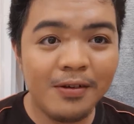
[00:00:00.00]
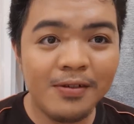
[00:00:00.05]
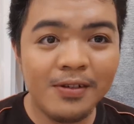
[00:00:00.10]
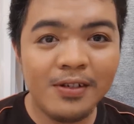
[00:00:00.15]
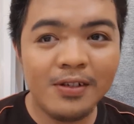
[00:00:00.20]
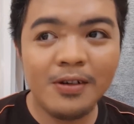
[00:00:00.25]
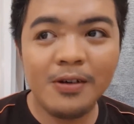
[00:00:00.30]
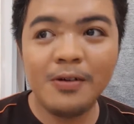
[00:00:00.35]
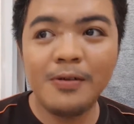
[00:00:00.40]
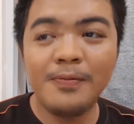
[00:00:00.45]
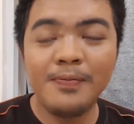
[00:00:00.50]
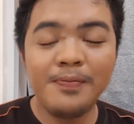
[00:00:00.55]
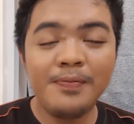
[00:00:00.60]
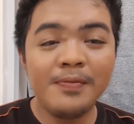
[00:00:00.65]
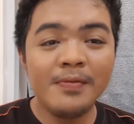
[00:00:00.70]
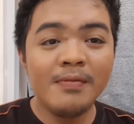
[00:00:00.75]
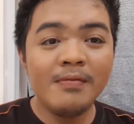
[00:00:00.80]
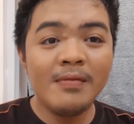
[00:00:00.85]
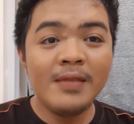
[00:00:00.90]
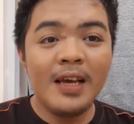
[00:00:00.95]
So
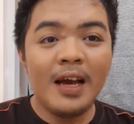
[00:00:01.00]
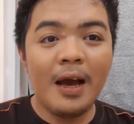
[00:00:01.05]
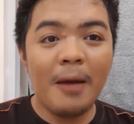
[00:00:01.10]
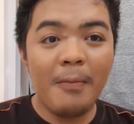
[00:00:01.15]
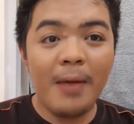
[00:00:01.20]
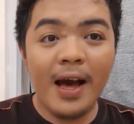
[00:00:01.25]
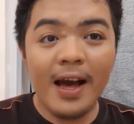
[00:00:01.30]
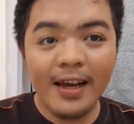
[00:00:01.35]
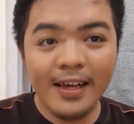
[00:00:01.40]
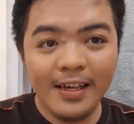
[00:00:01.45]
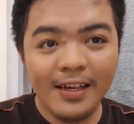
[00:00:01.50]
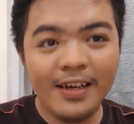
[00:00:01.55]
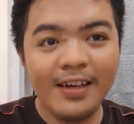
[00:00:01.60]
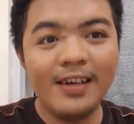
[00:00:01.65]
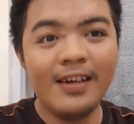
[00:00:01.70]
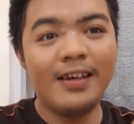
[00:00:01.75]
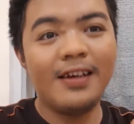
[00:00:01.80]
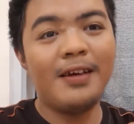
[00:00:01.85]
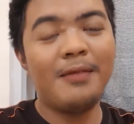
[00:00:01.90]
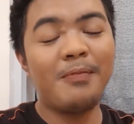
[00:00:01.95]
I'm back.
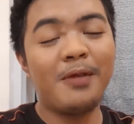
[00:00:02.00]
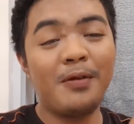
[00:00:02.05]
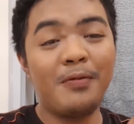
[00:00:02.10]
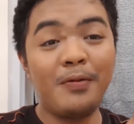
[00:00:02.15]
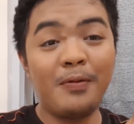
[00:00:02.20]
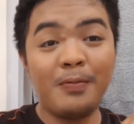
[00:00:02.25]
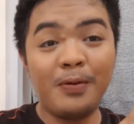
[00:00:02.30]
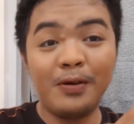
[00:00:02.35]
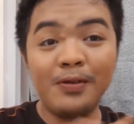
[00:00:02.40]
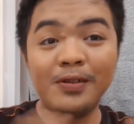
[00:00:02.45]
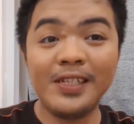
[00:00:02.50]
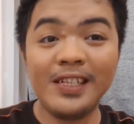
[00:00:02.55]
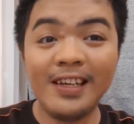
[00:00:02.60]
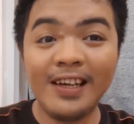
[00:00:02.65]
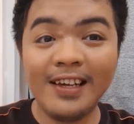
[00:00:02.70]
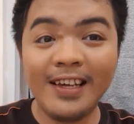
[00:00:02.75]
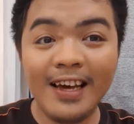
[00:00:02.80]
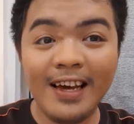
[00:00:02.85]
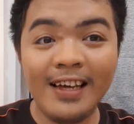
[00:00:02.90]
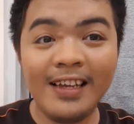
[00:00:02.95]
I'm gonna be posting
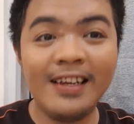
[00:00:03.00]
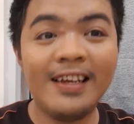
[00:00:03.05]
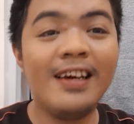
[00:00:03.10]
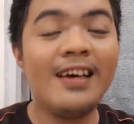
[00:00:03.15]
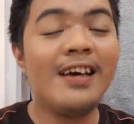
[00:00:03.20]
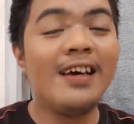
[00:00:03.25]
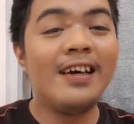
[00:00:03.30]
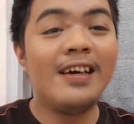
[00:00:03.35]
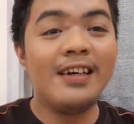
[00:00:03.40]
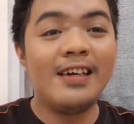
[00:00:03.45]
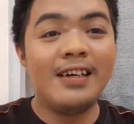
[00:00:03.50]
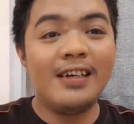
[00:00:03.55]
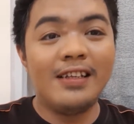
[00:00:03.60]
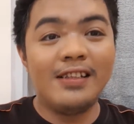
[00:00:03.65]
again.